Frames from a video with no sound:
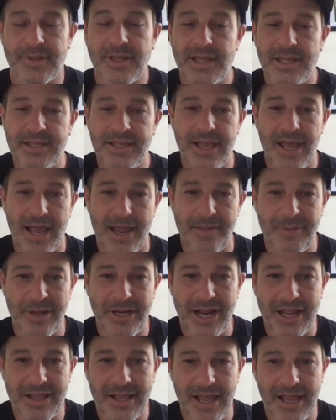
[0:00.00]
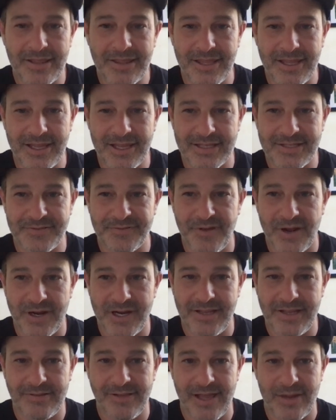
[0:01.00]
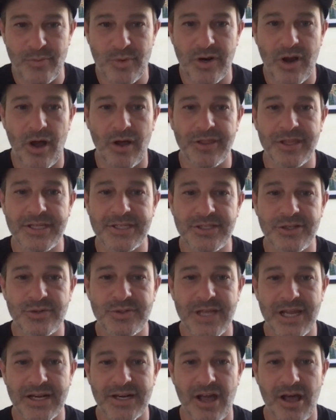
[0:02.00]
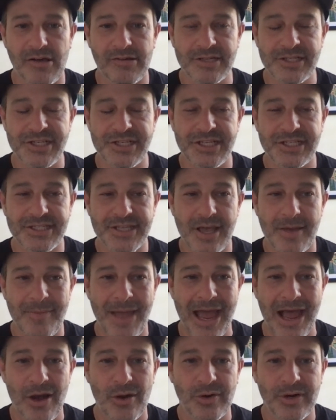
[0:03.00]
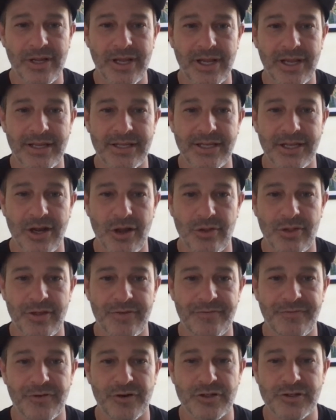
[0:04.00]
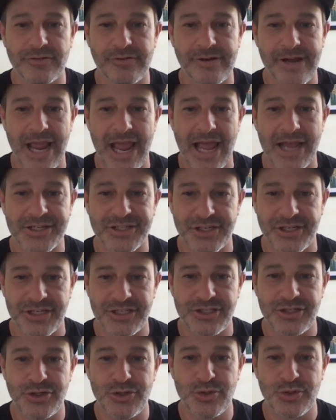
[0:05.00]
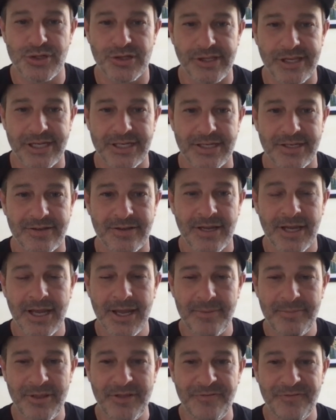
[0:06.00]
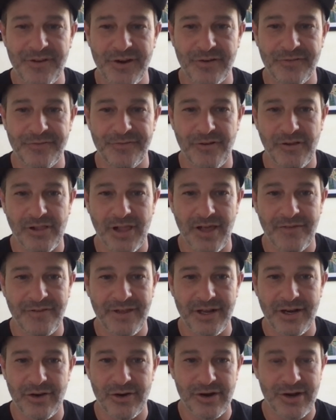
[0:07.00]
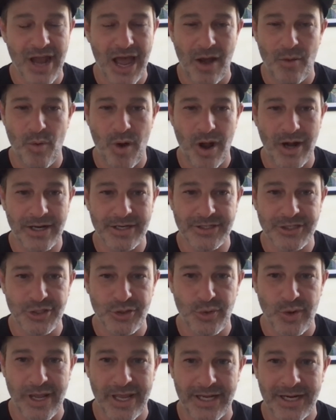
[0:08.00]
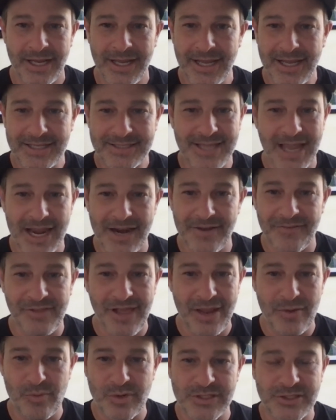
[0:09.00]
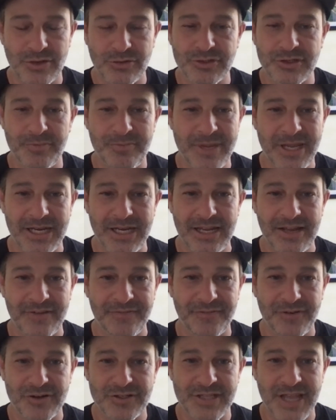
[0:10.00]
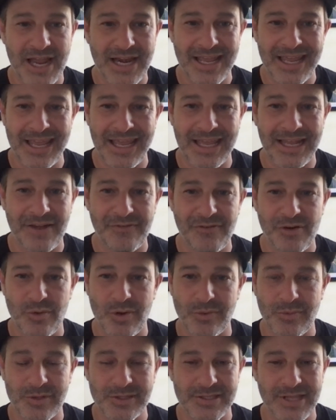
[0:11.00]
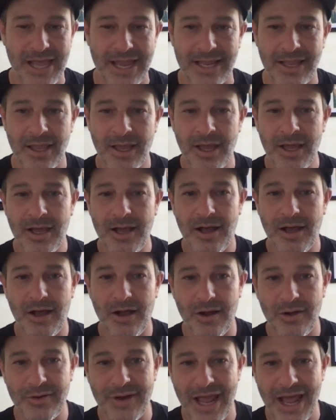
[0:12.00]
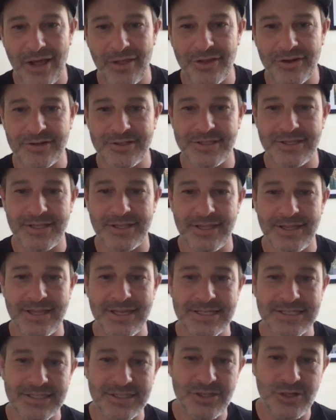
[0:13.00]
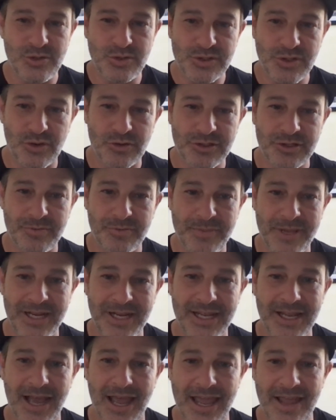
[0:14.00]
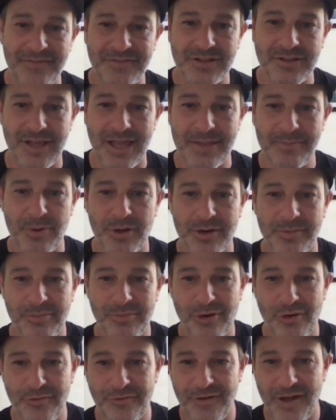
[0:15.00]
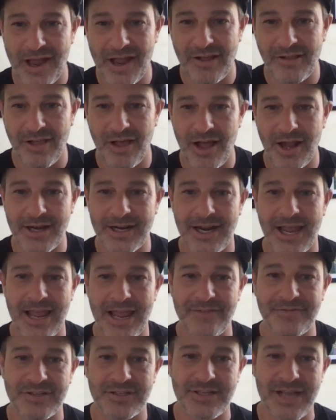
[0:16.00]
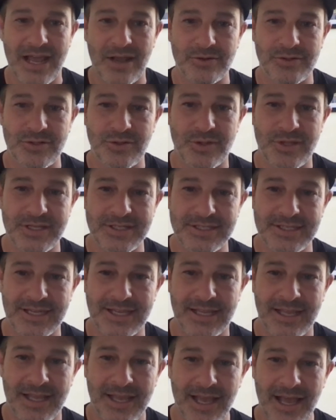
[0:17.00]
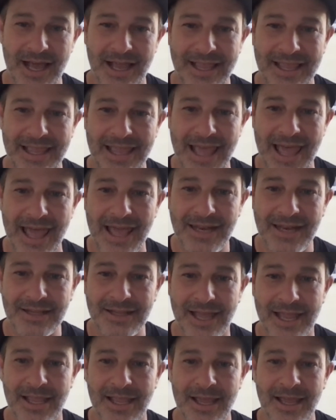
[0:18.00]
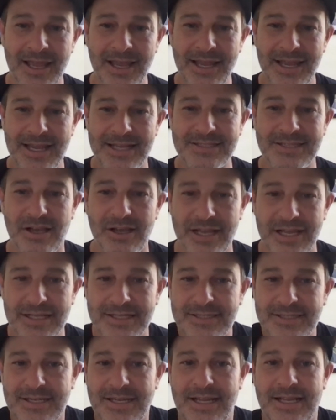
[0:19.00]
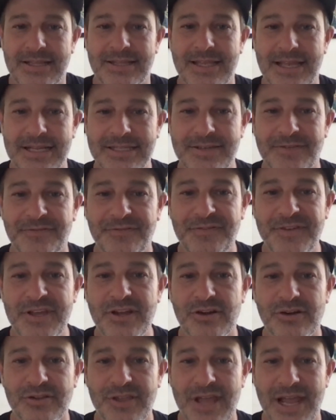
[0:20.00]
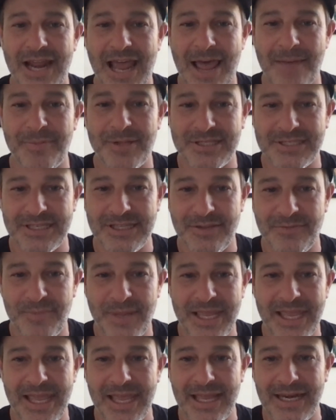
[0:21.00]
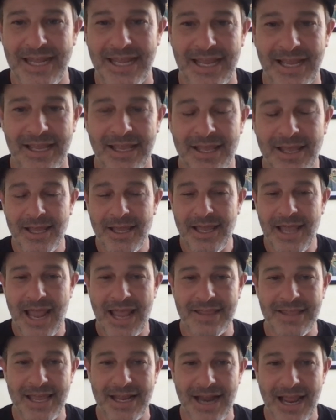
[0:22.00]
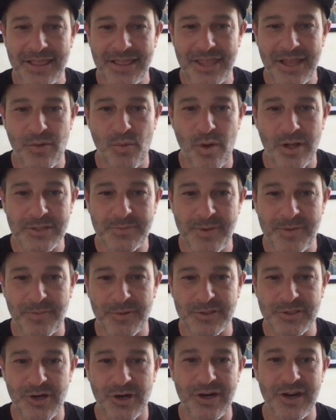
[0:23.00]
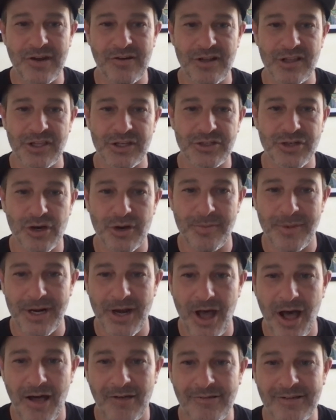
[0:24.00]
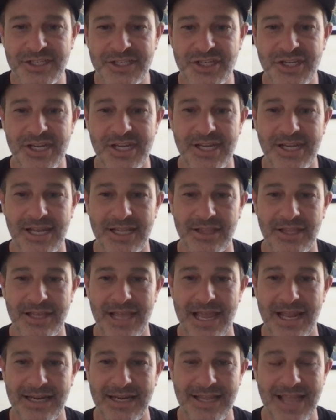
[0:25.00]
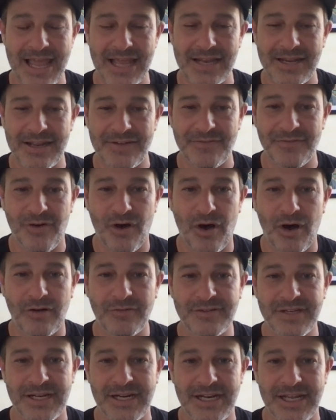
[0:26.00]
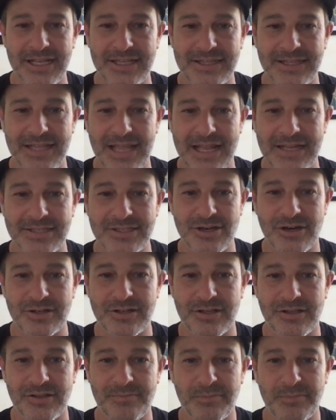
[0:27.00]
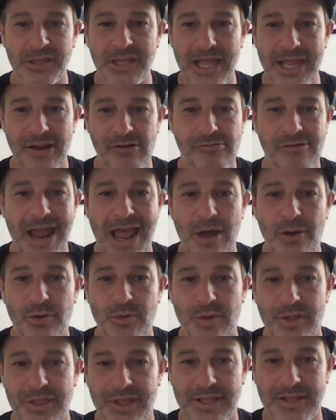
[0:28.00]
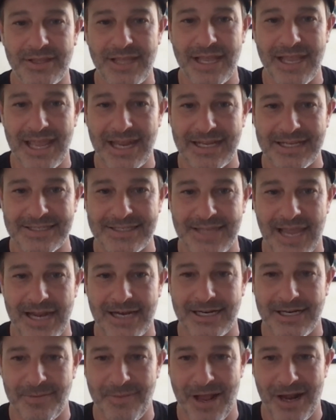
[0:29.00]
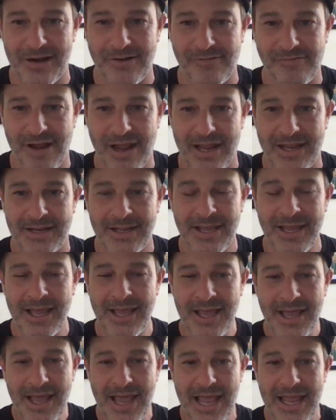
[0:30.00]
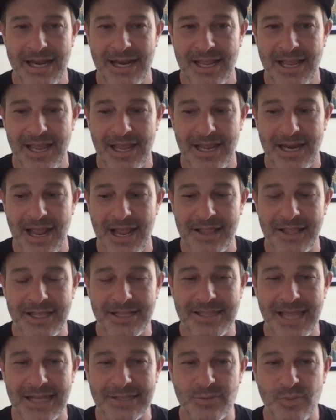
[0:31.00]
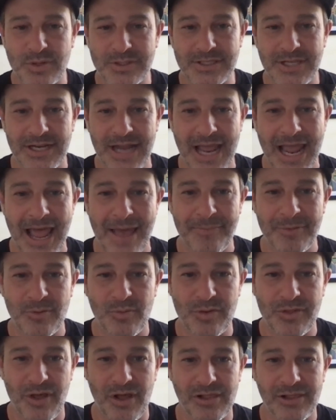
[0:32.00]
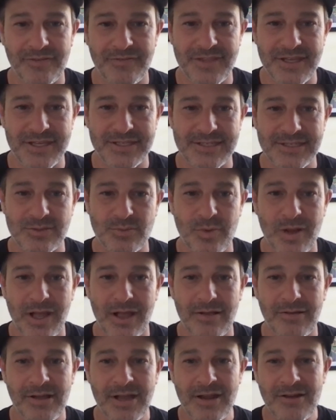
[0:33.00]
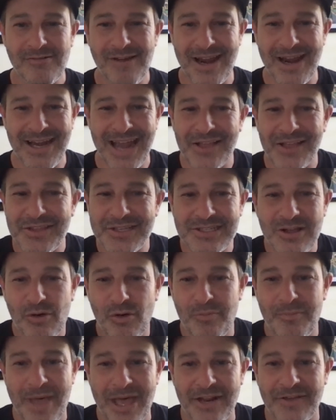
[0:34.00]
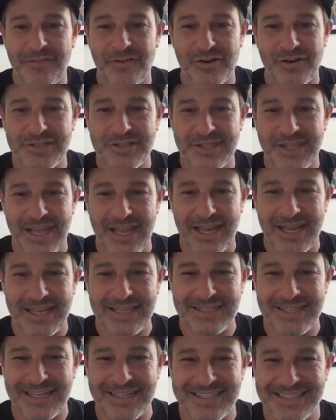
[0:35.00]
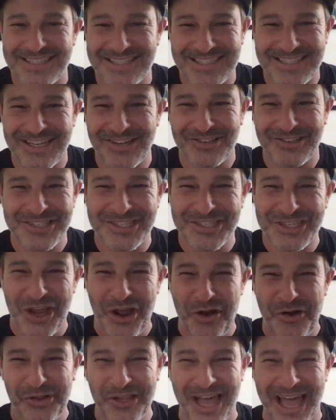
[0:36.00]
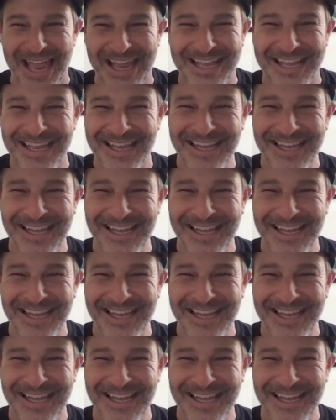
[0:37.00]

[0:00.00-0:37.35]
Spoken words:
Yeah, I think it's funny, like when all these new technologies come out, the first reaction is usually to be fearful of it or not want to do it. It's kind of like when social media first kind of hit, everyone was like, oh, now there's this new social media I have to like put a profile on and I have to now do this again. Like it's a fear that happens in the beginning. And then I think once people start hearing the terminology and get involved in it and start to play around with it, they get excited about it, right? And I think that's what's going to happen with all of this as well. Right now, this whole metaverse thing it's still so like,